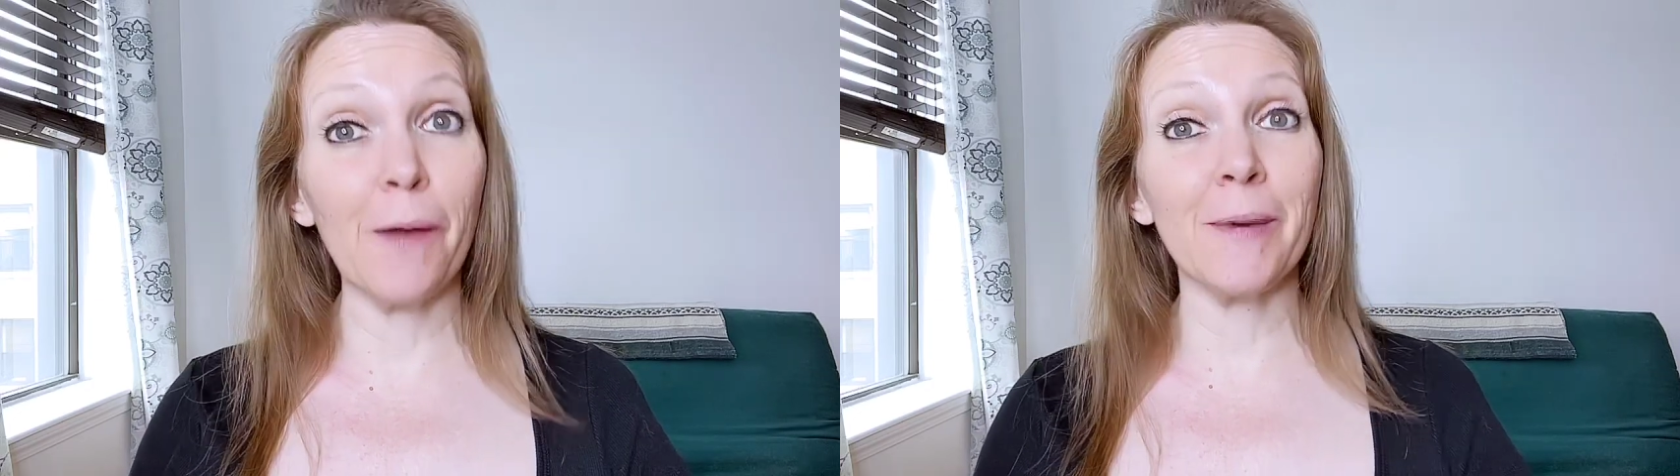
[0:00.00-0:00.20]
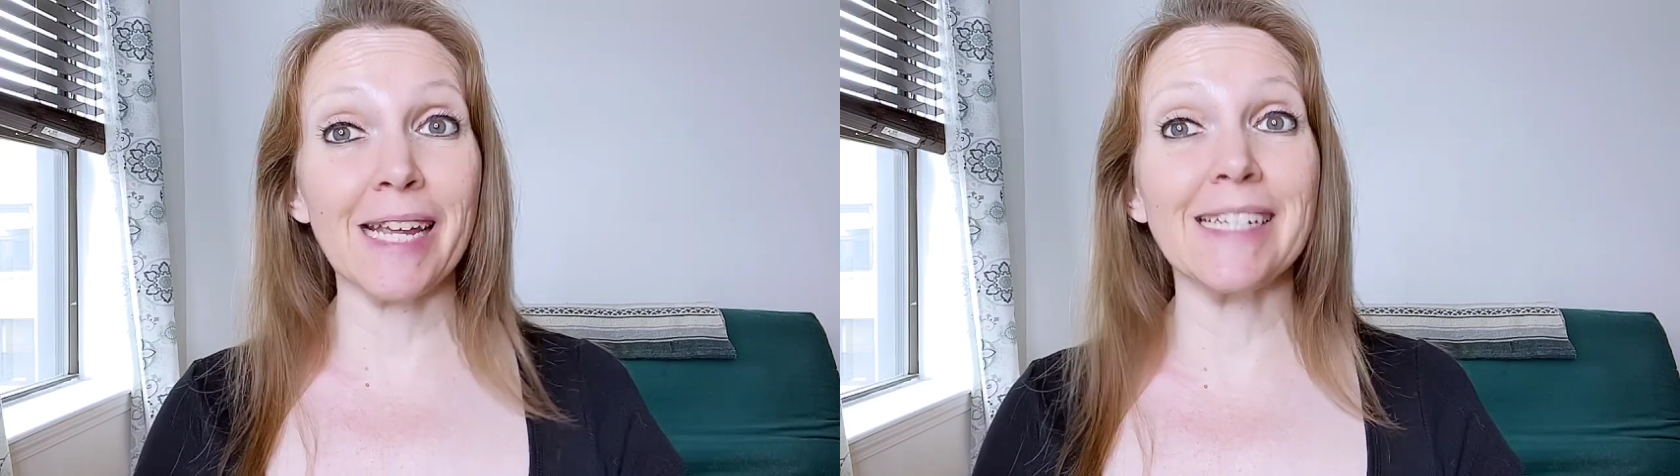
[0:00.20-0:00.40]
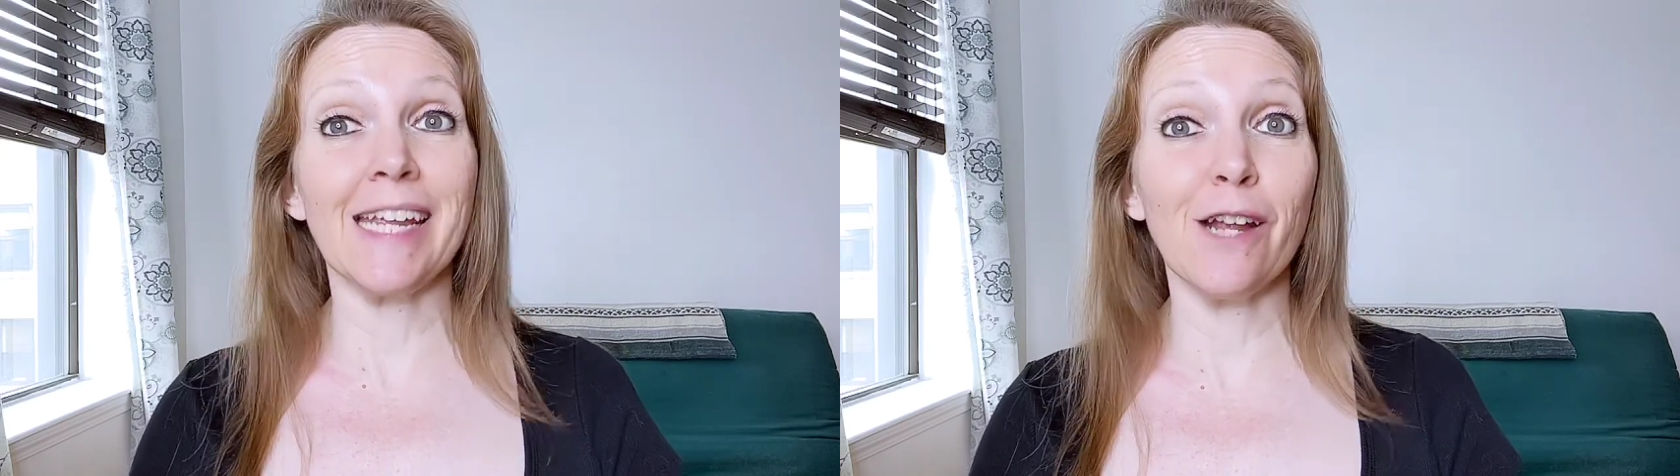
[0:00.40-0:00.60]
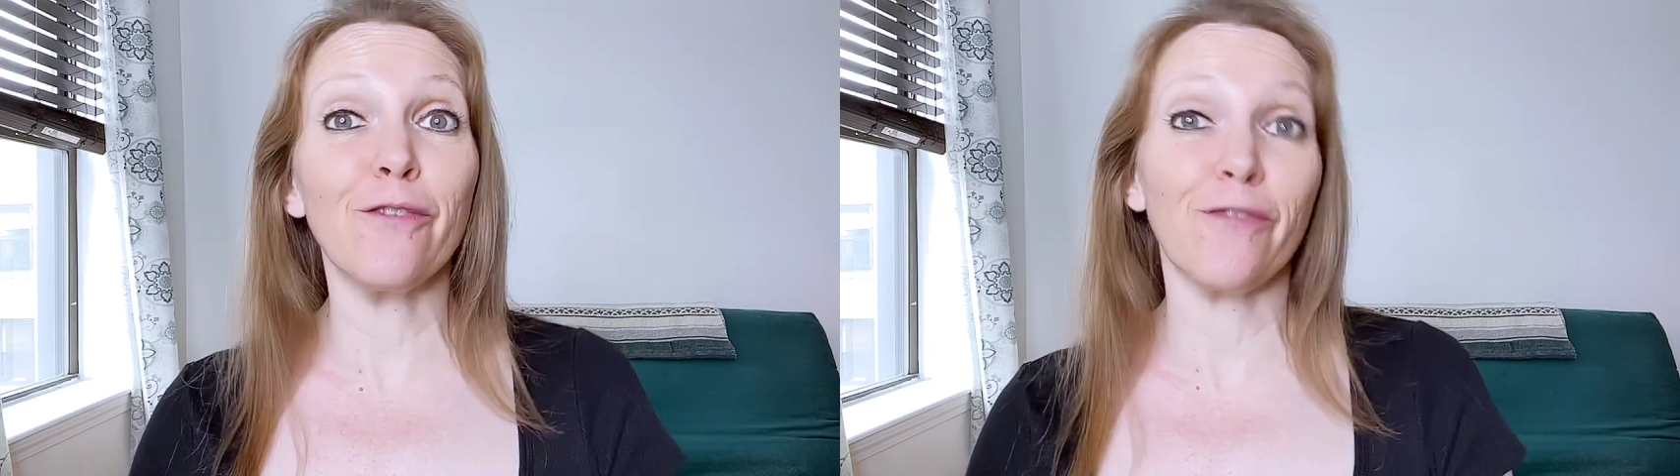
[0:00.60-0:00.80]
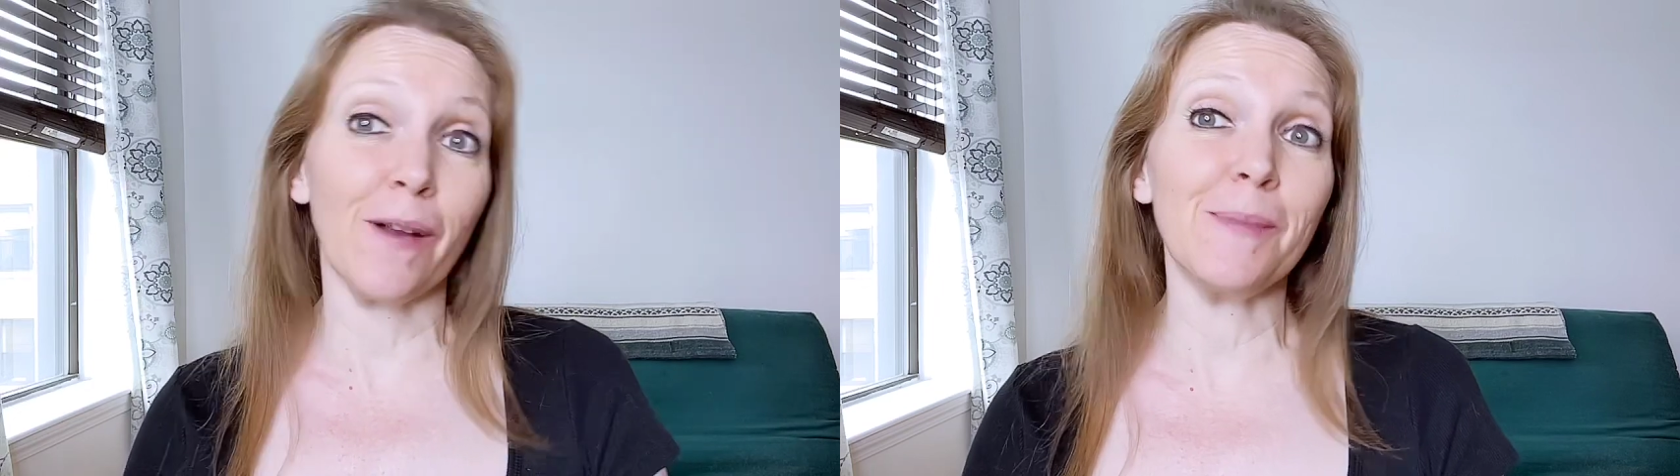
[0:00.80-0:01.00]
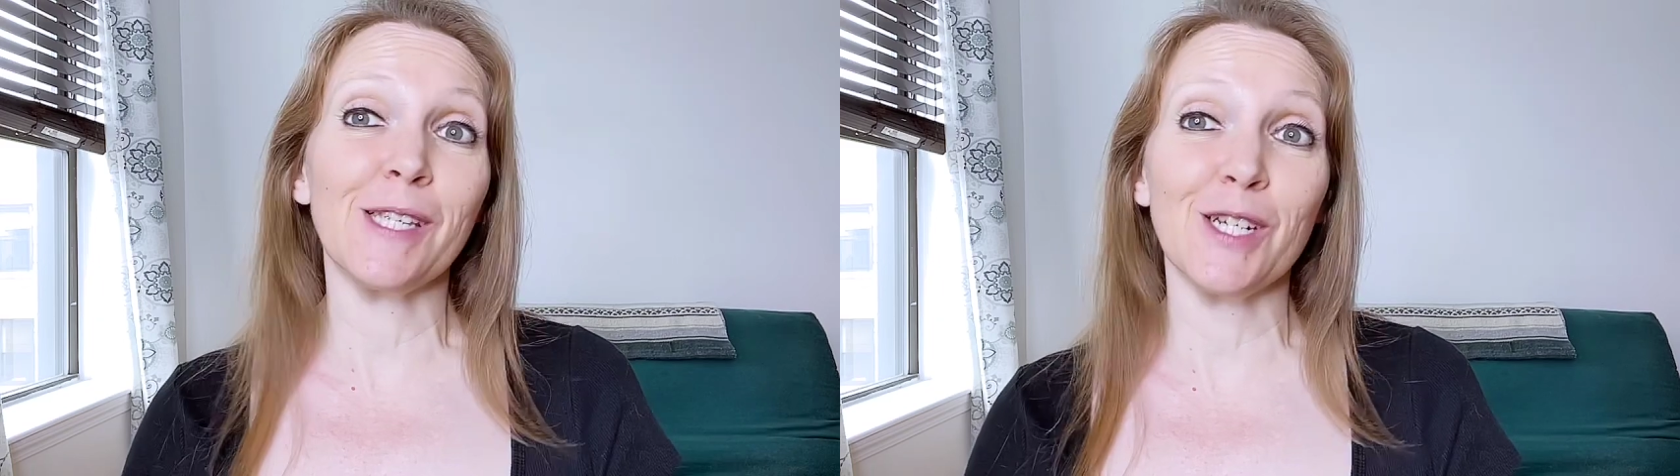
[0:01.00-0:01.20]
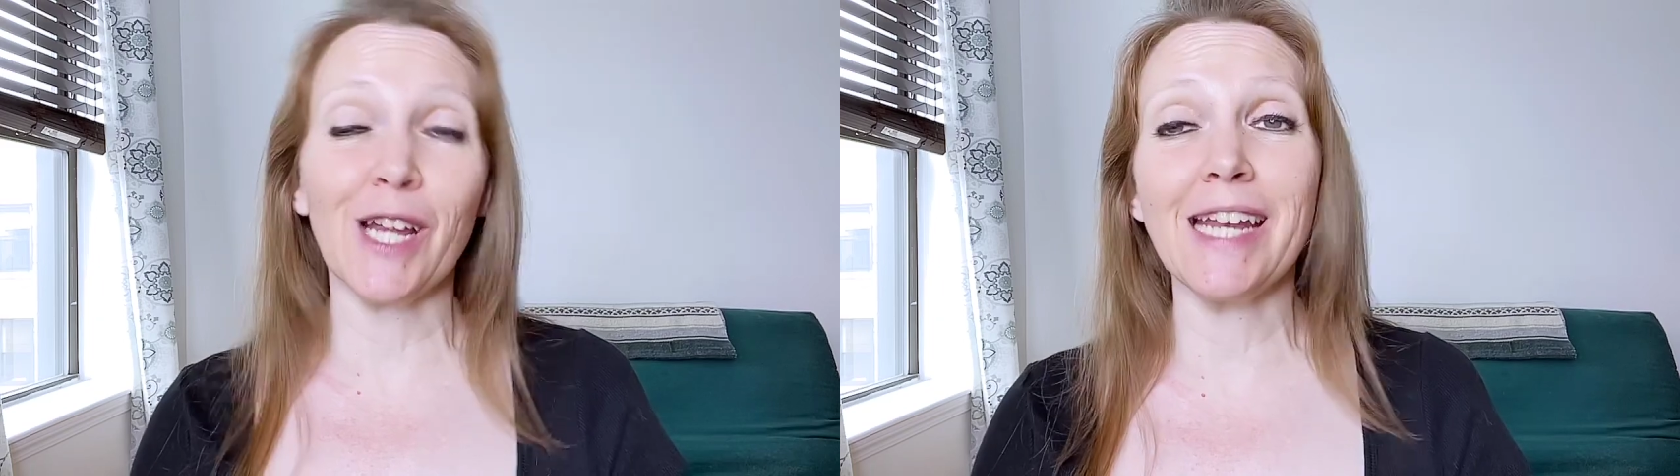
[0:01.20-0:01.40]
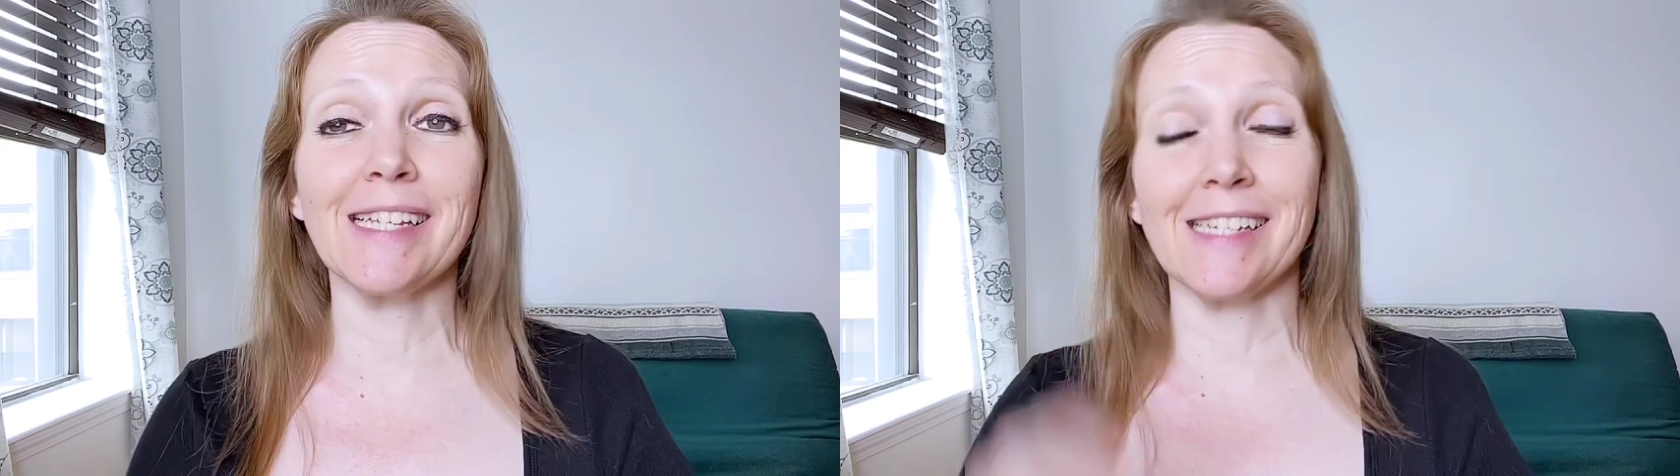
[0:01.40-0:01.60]
and we get to hear from
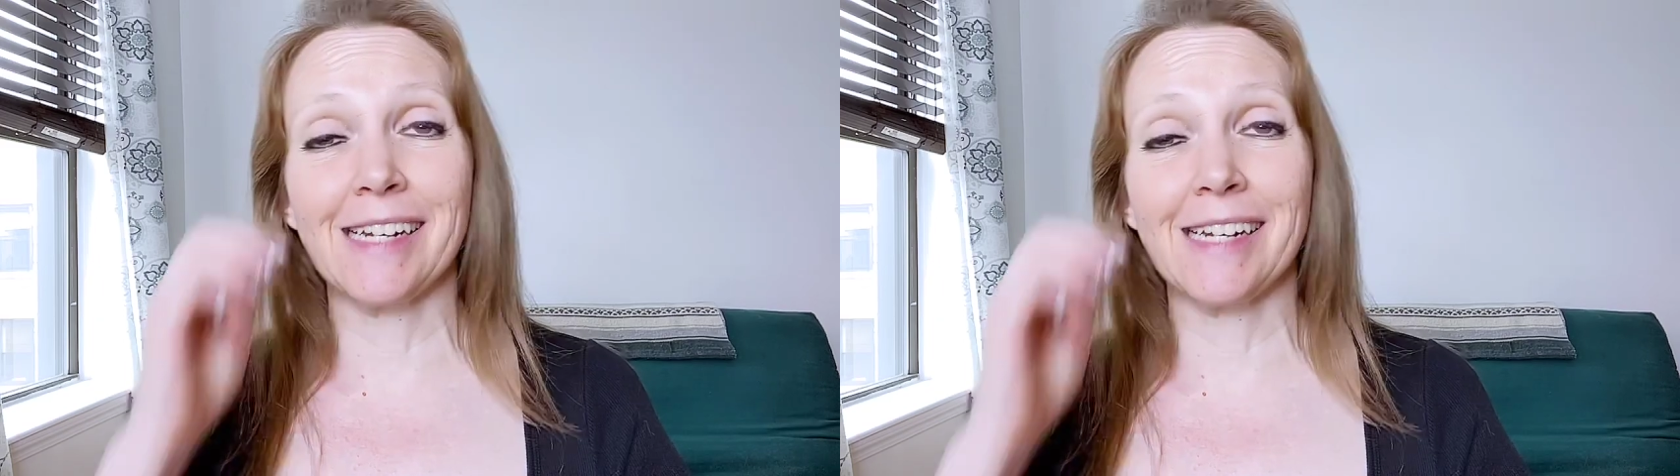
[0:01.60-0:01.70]
Sejanus